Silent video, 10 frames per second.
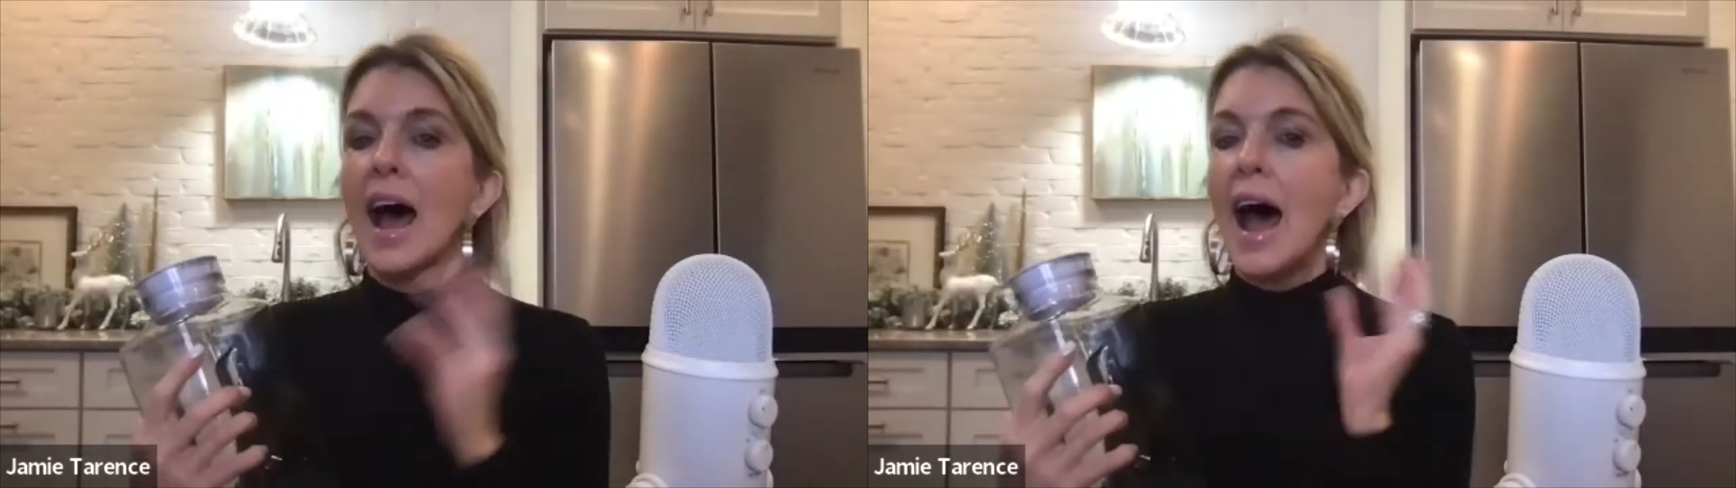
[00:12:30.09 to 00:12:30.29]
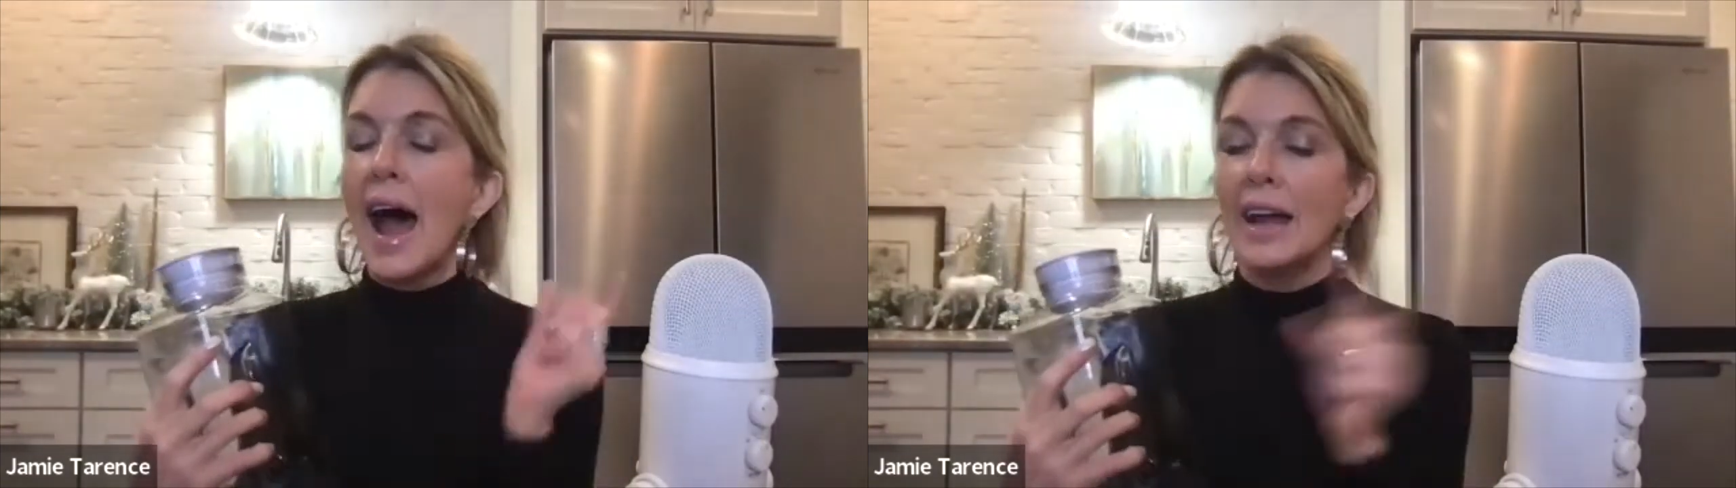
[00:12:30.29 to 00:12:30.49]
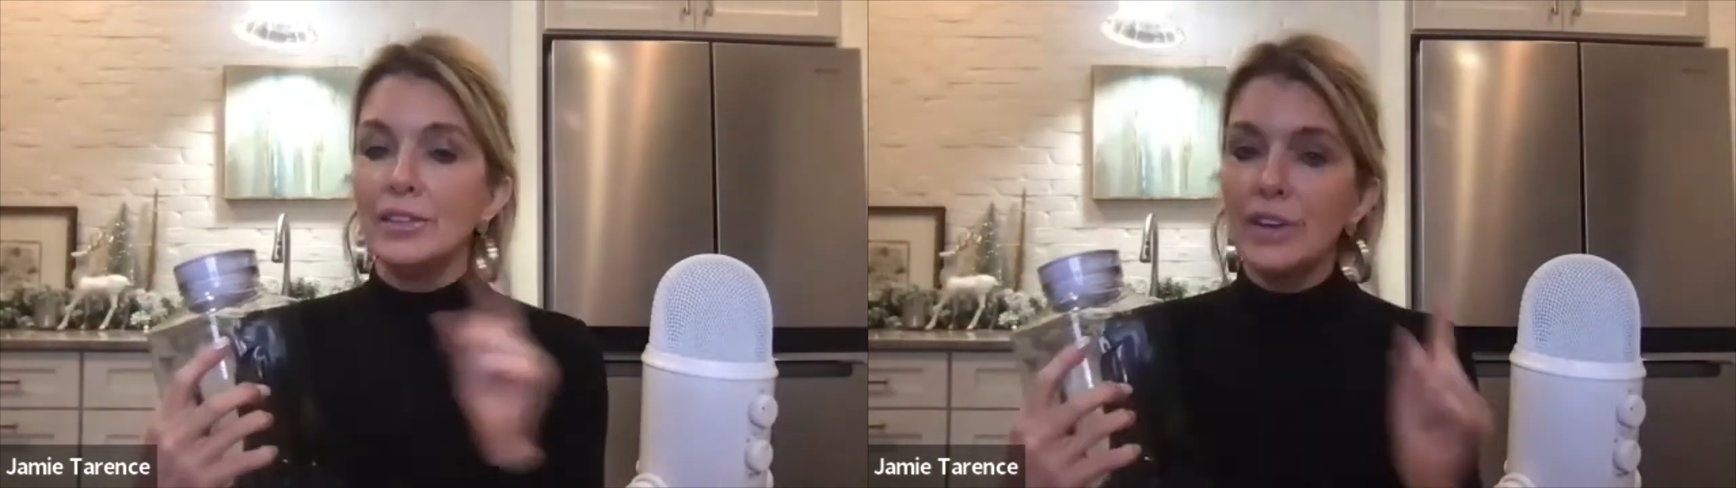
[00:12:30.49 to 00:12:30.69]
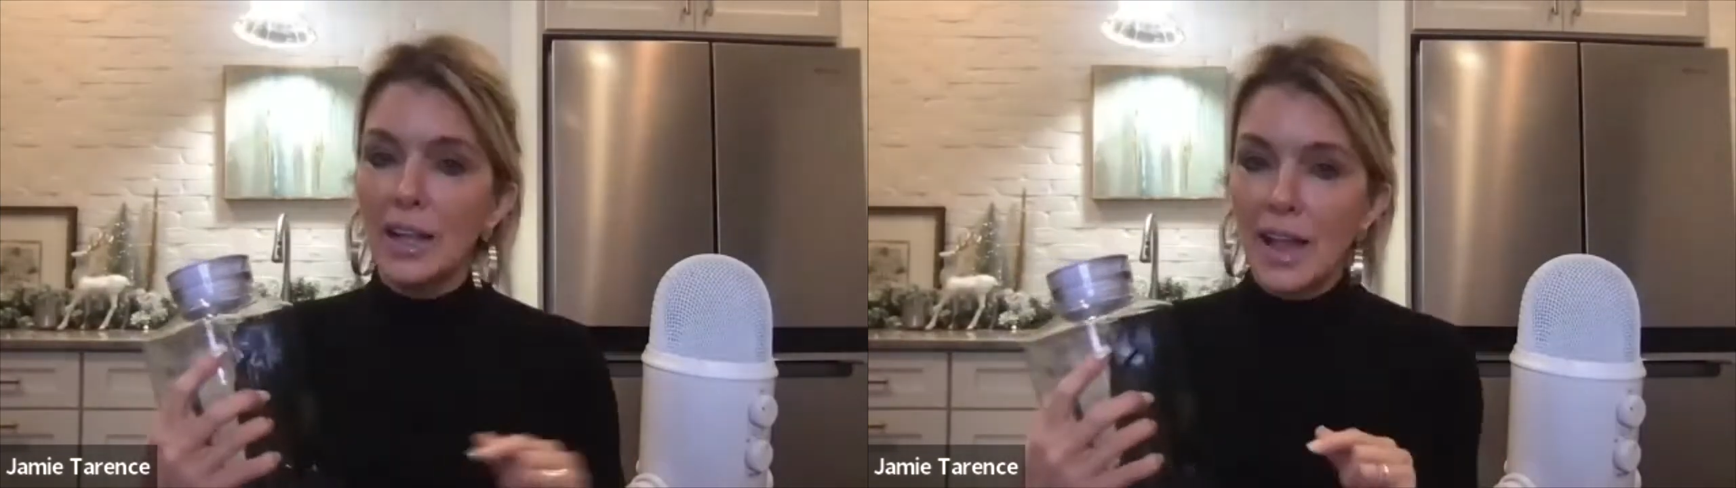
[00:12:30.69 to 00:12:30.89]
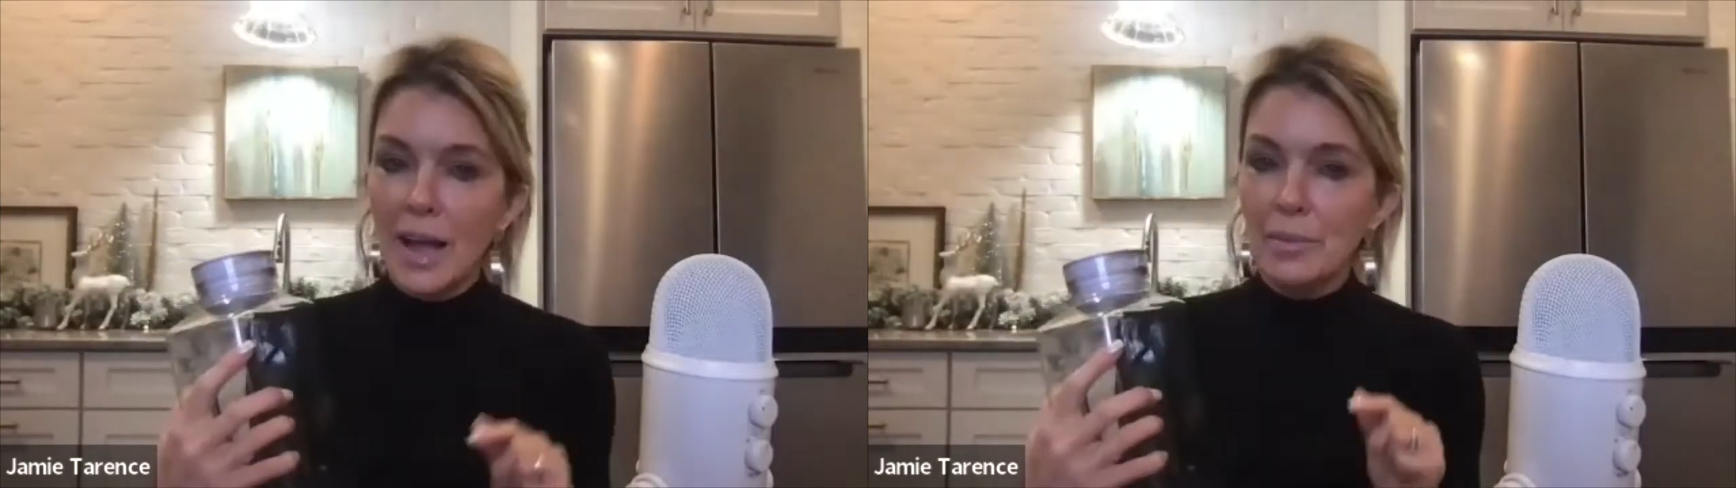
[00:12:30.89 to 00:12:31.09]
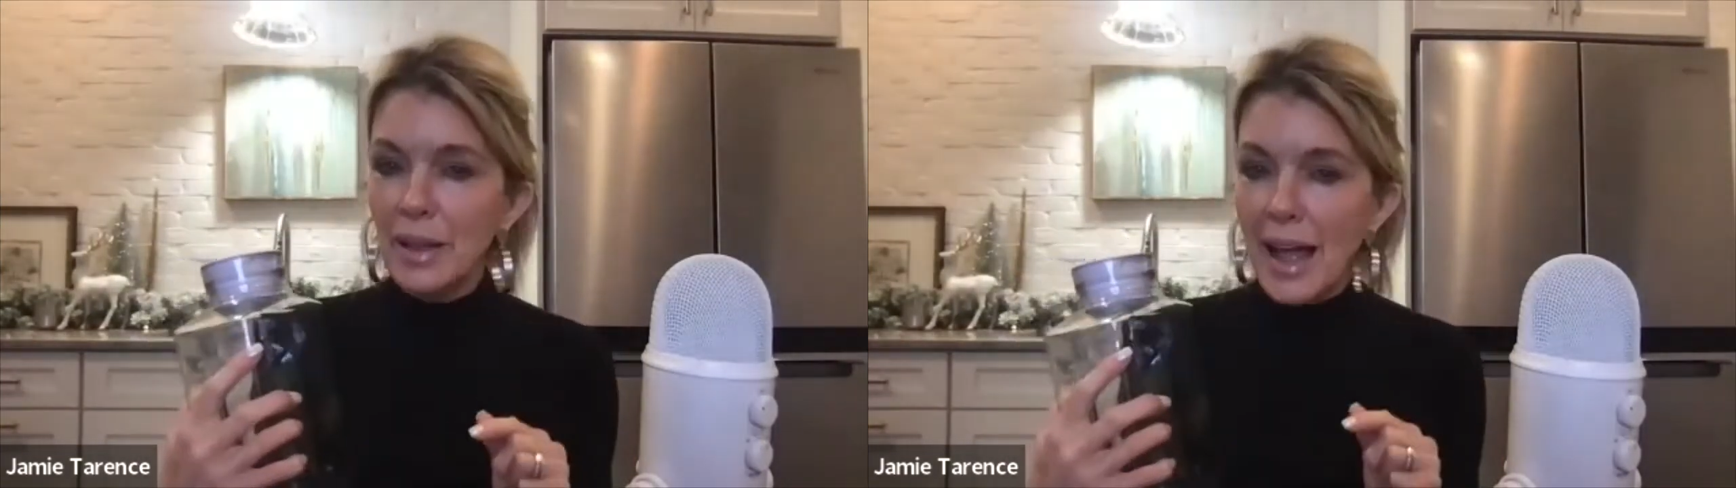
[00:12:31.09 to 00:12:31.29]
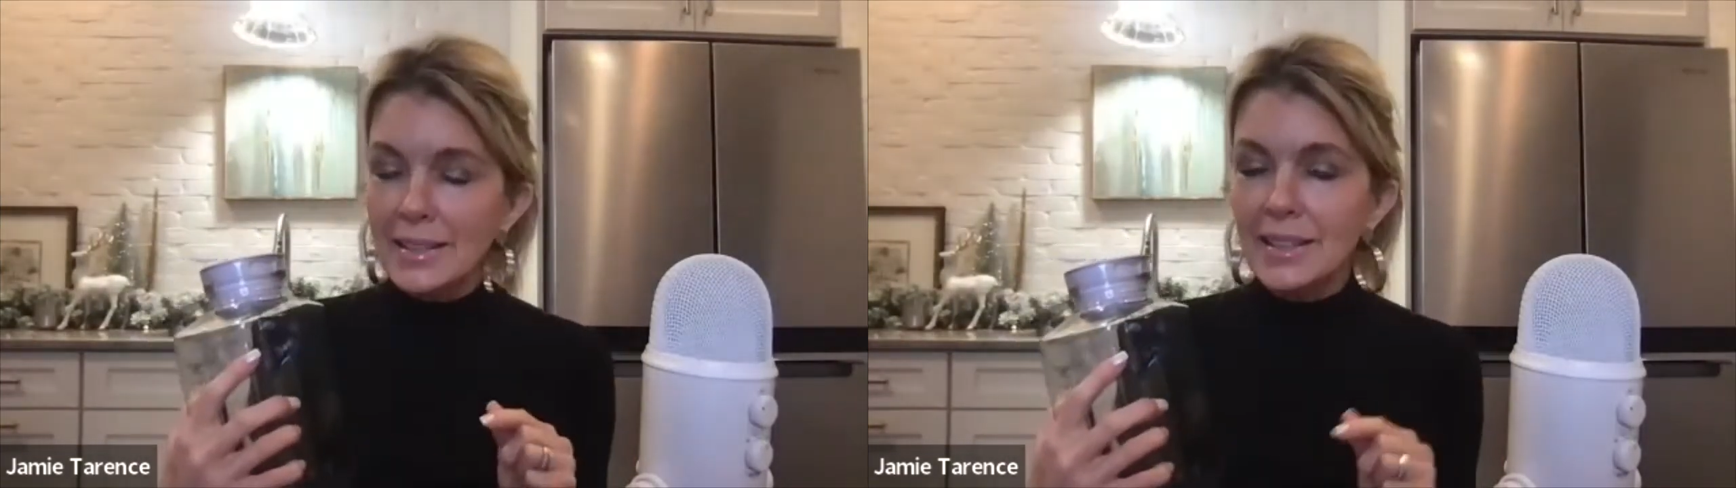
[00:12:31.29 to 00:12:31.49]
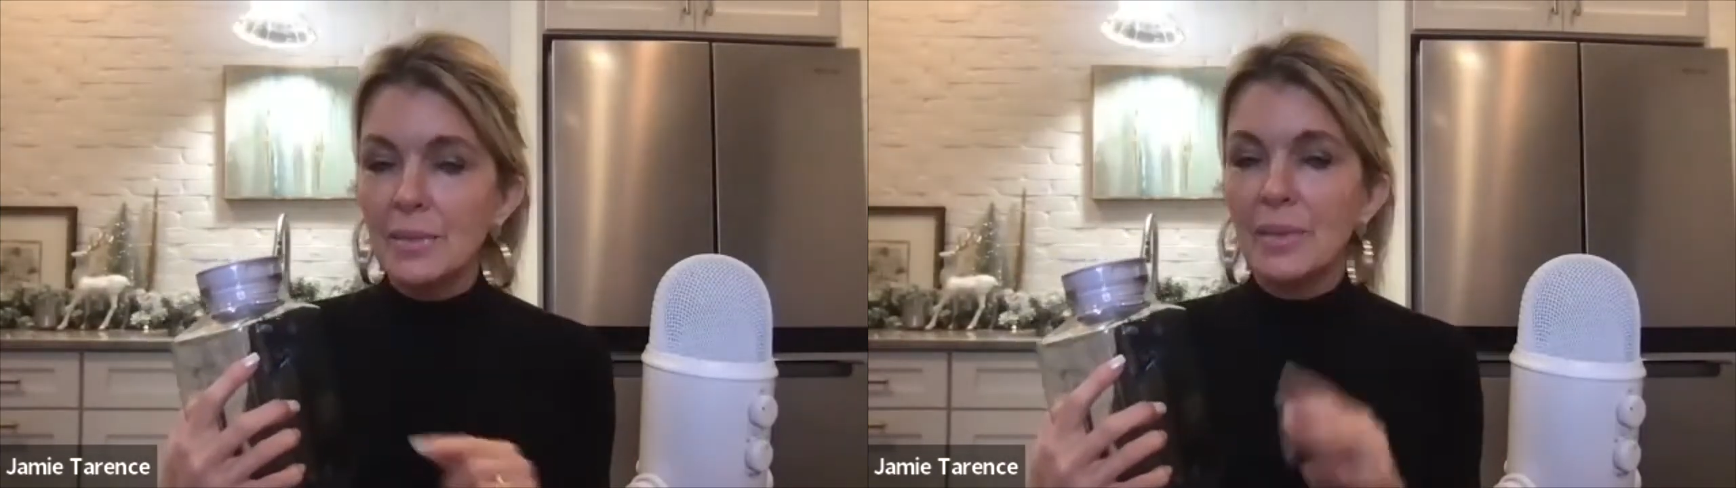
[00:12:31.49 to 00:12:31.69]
I do not like plastic